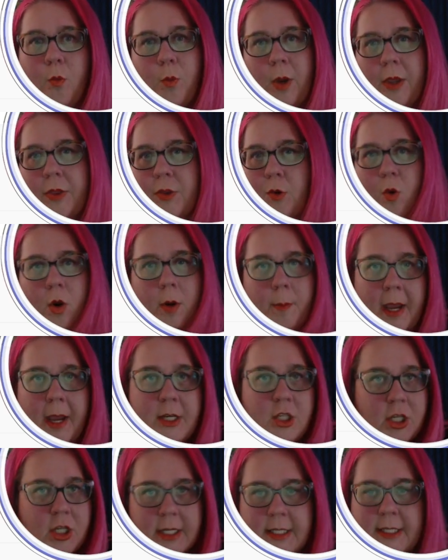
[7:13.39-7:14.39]
With
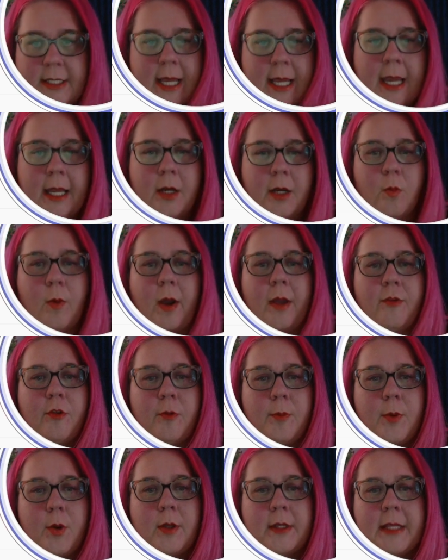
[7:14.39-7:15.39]
automation, it's taken away
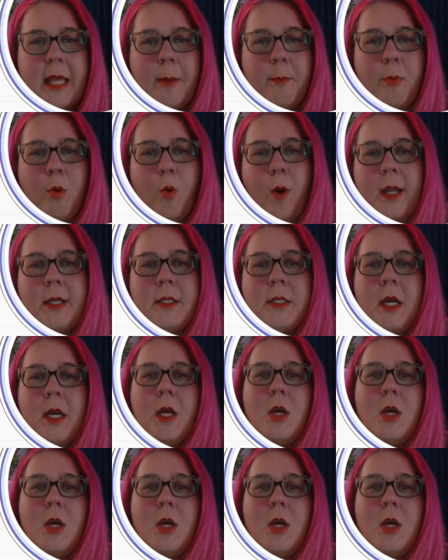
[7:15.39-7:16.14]
from you at that point.